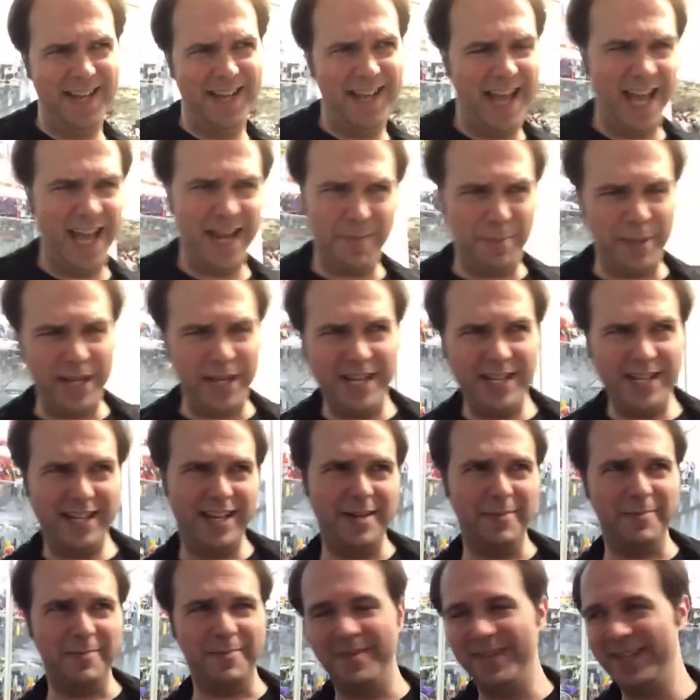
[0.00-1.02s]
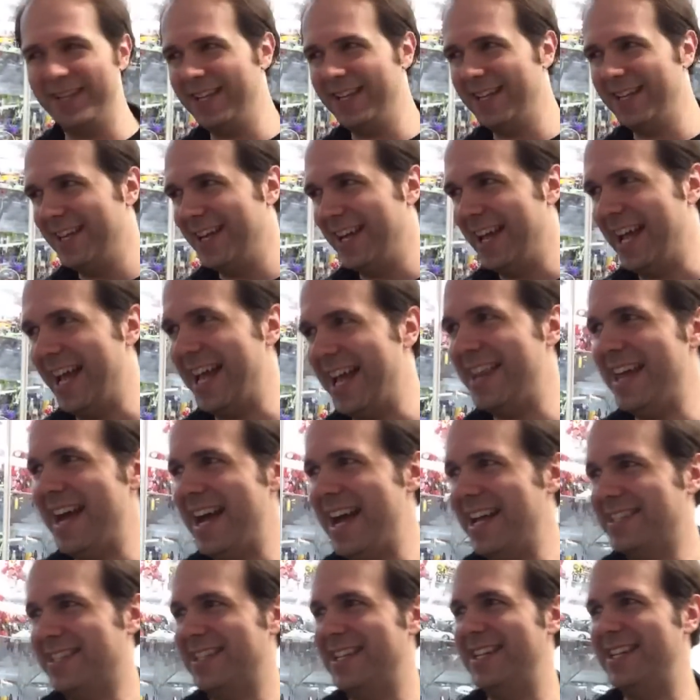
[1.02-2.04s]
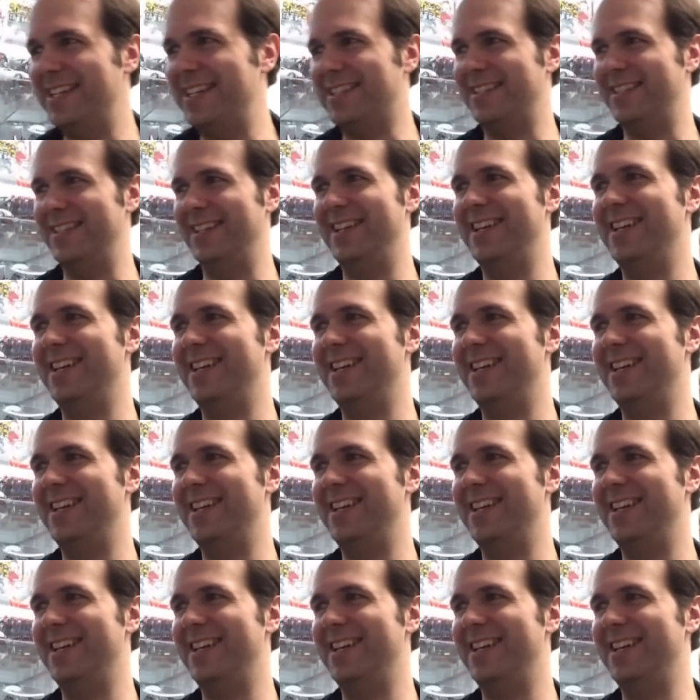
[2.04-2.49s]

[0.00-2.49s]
and beat him, and that's it.